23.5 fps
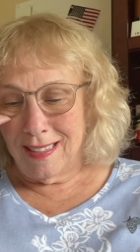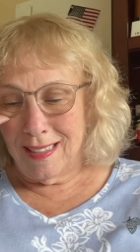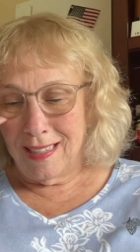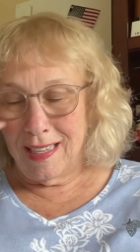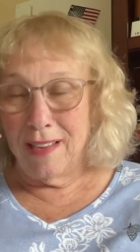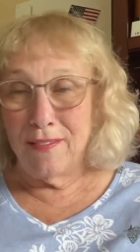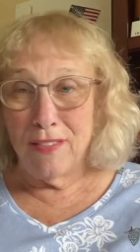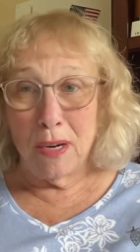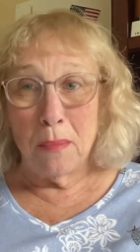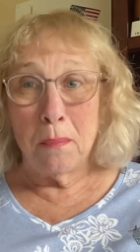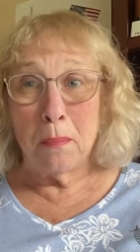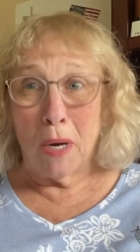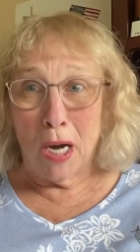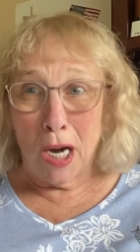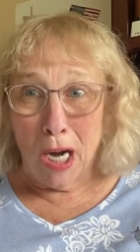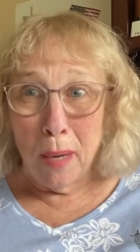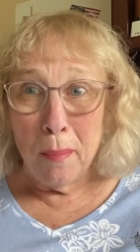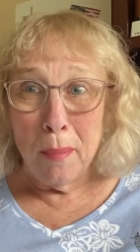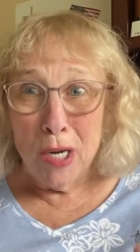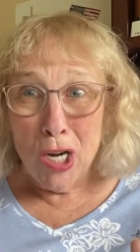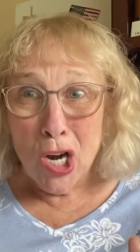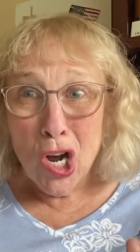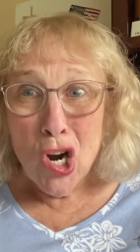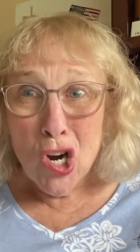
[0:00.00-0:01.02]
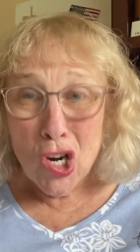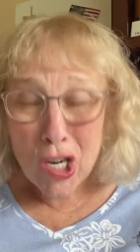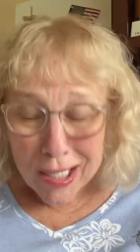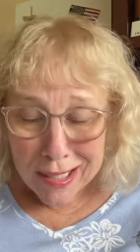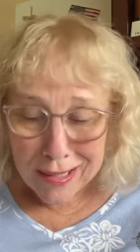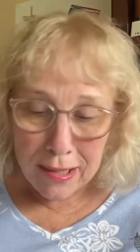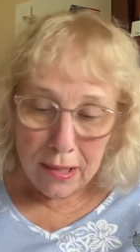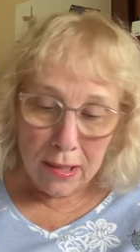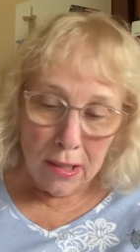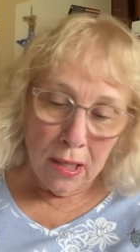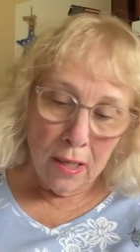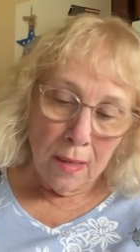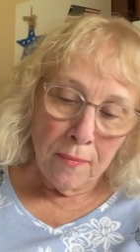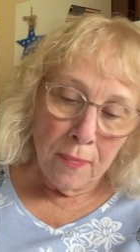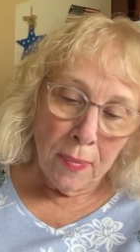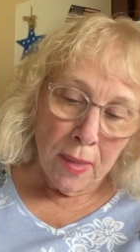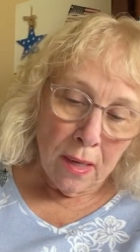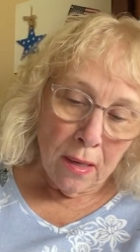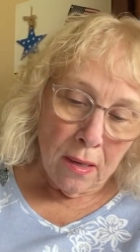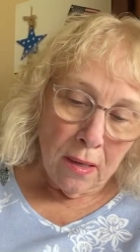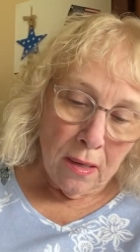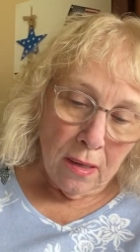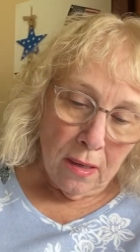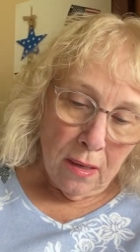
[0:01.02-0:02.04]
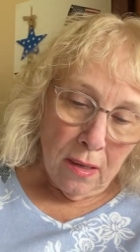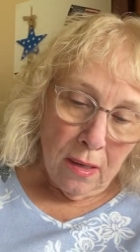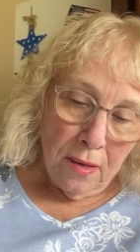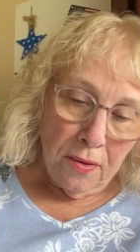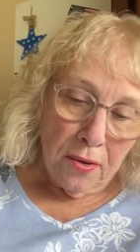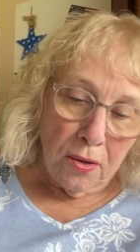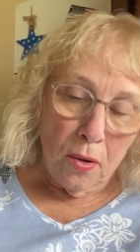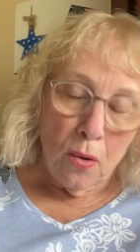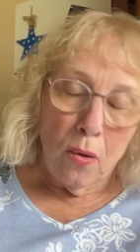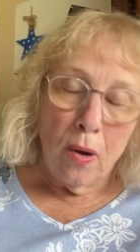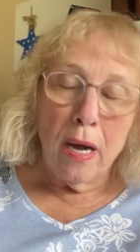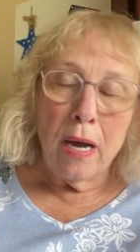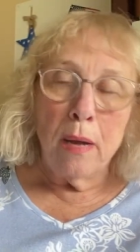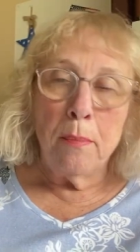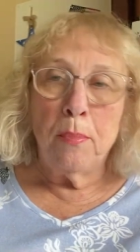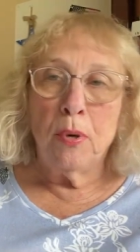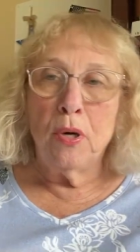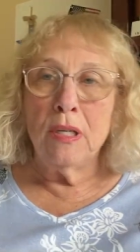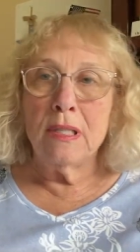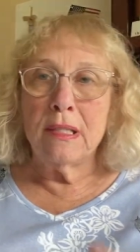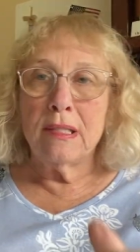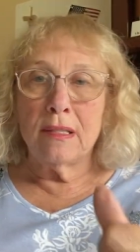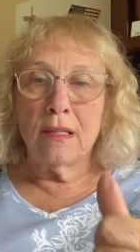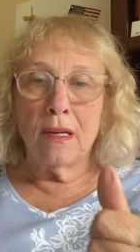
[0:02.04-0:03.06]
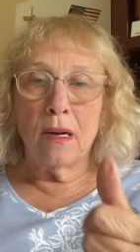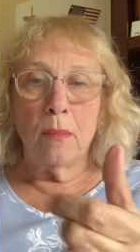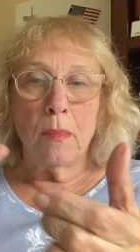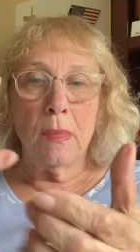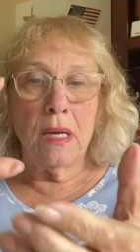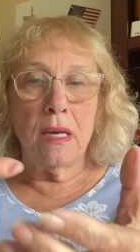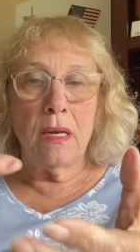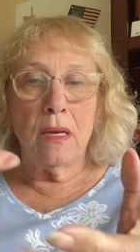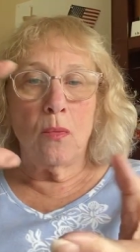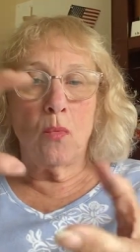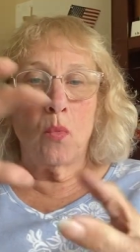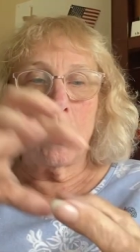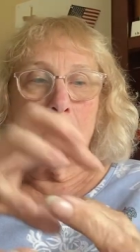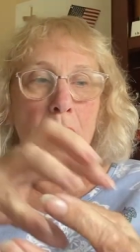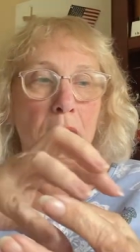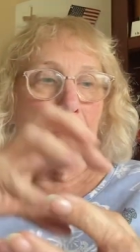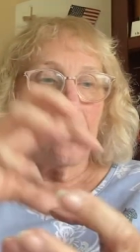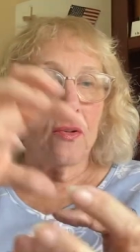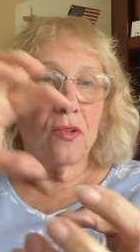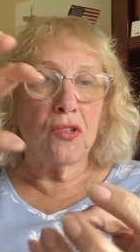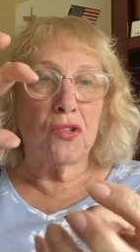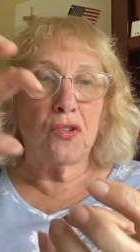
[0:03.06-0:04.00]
Even Bob noticed. So I put some in one of those